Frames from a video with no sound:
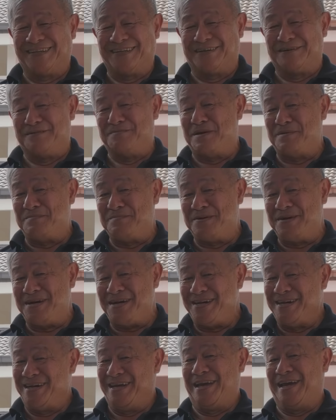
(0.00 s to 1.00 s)

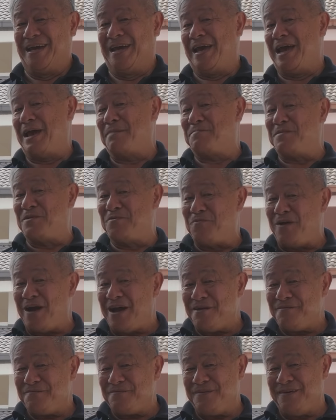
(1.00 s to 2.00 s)
Remember, happy
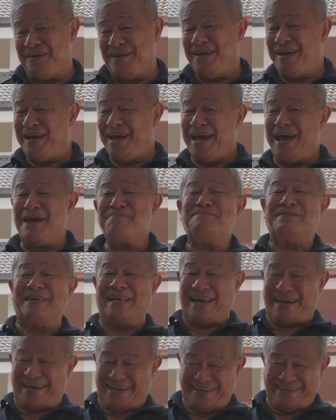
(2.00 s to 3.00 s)
wife, happy
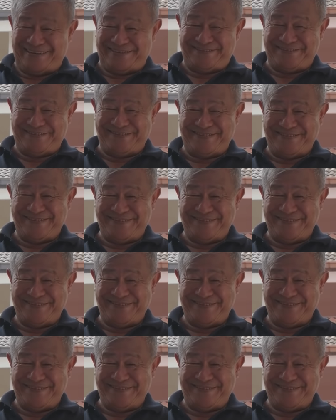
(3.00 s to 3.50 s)
life.